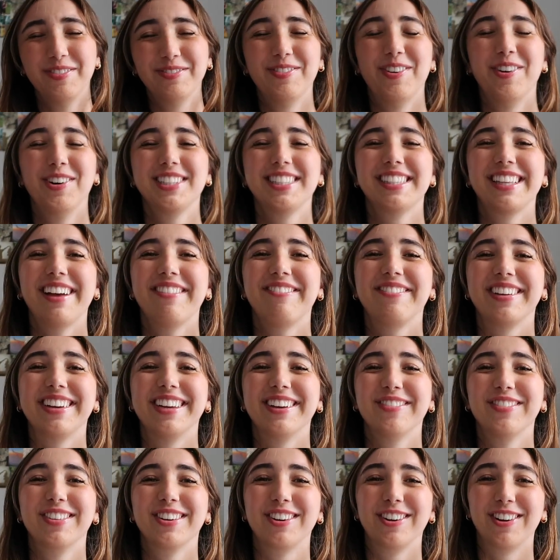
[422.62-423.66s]
what's that
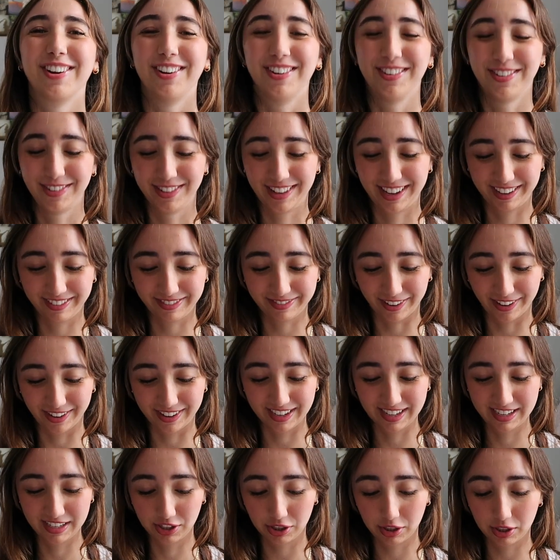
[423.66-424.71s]
video of the girl who like
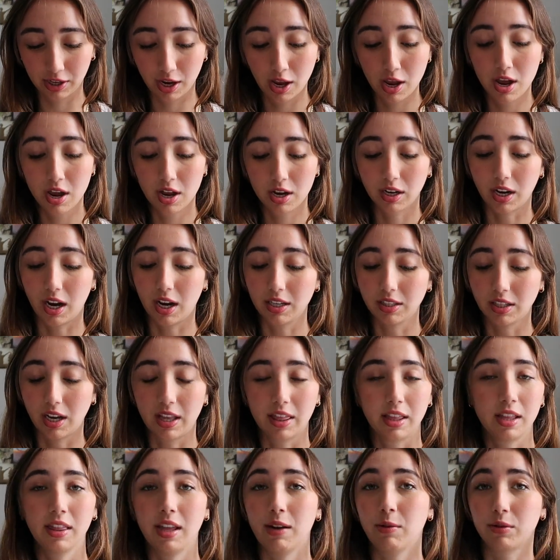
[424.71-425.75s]
farted? And she's like, guys, I
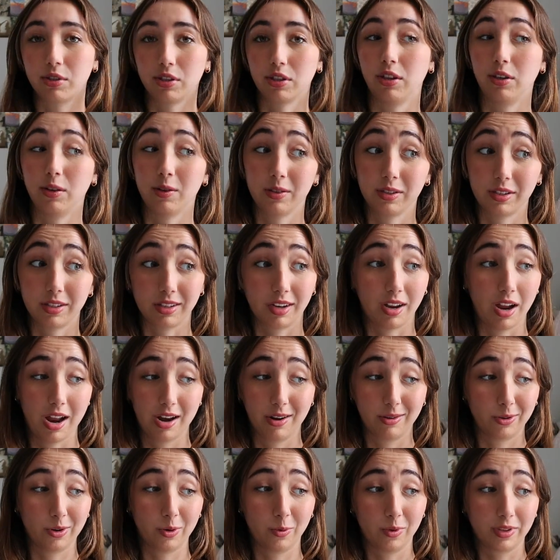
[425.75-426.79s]
think that was a ghost. I
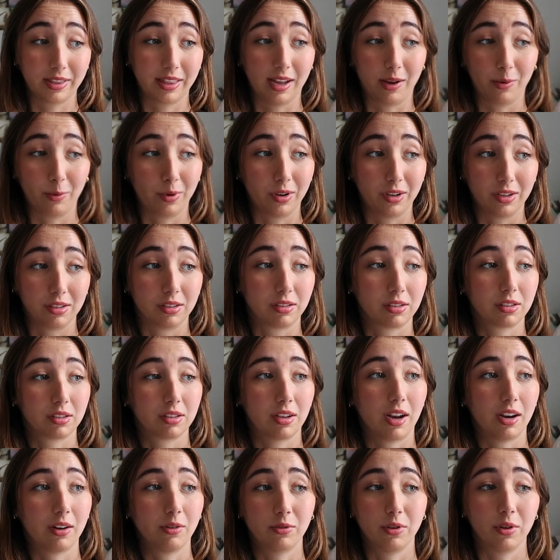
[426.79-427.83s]
don't know what that was.
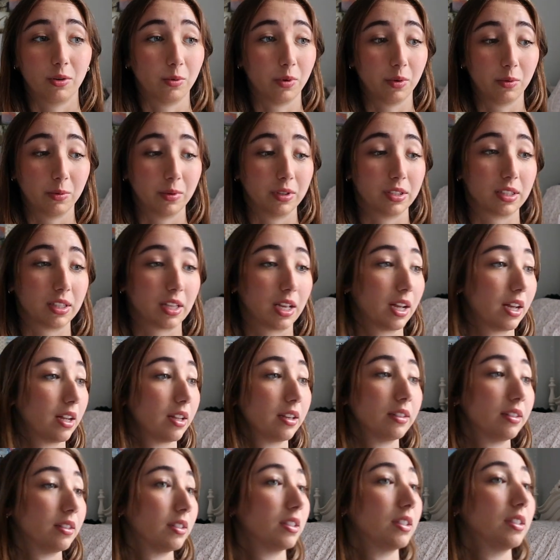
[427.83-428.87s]
I don't know what was
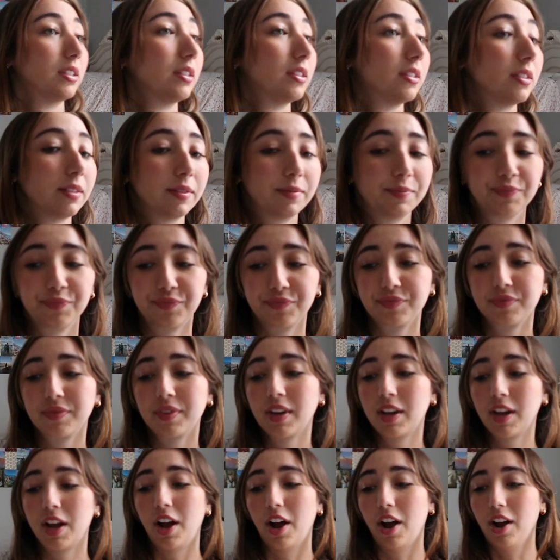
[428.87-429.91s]
that.
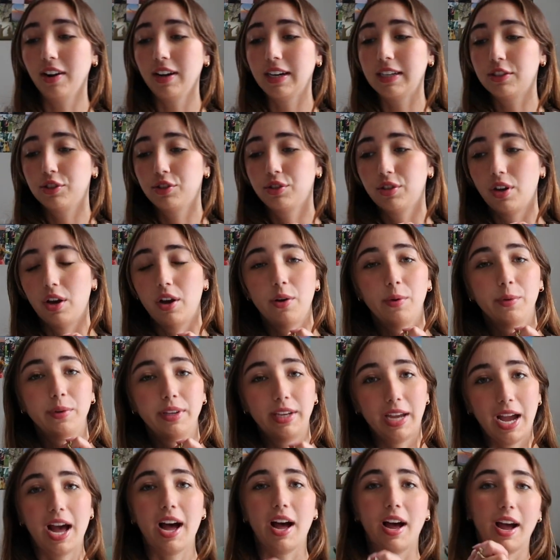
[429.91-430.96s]
All right, so
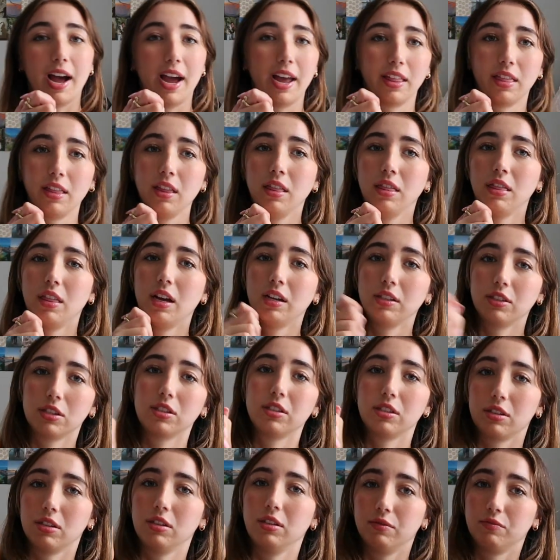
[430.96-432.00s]
yeah, I think
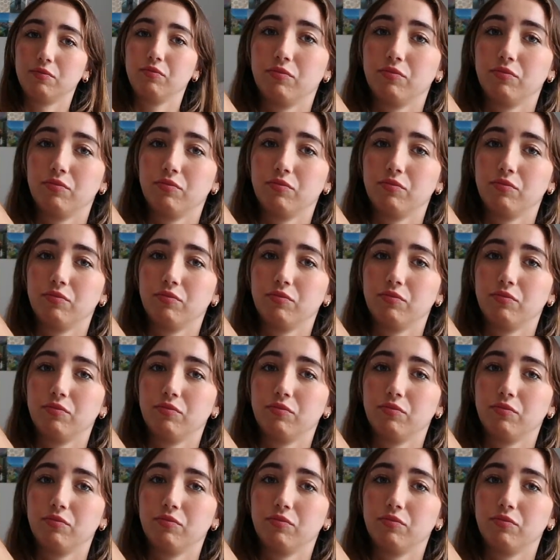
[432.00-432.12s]
that's